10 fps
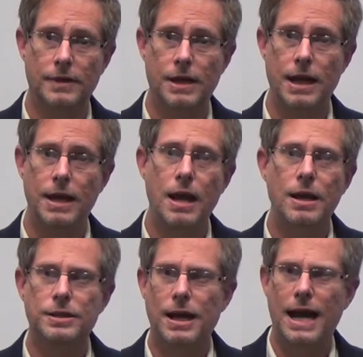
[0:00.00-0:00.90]
Okay,
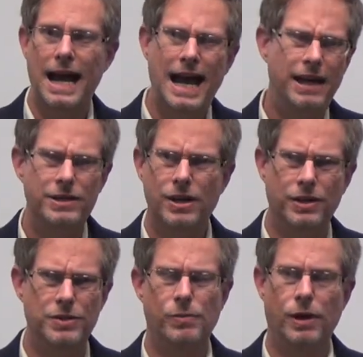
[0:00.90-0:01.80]
so how does
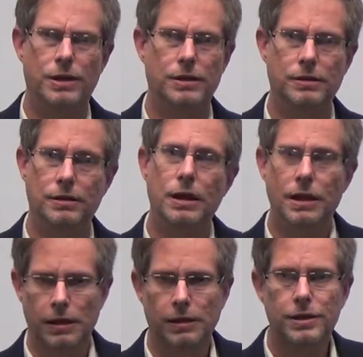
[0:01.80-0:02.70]
all this work?
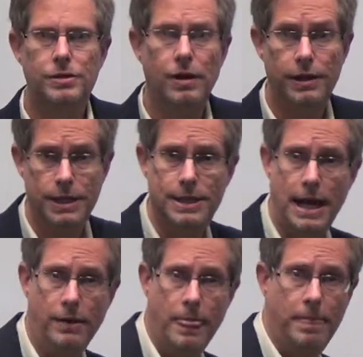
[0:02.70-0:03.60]
Let's draw this
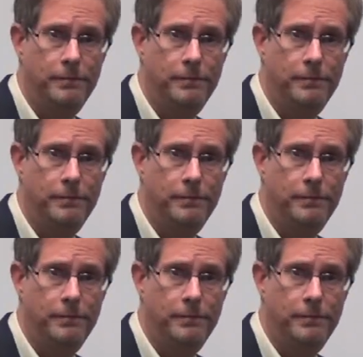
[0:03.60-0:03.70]
out.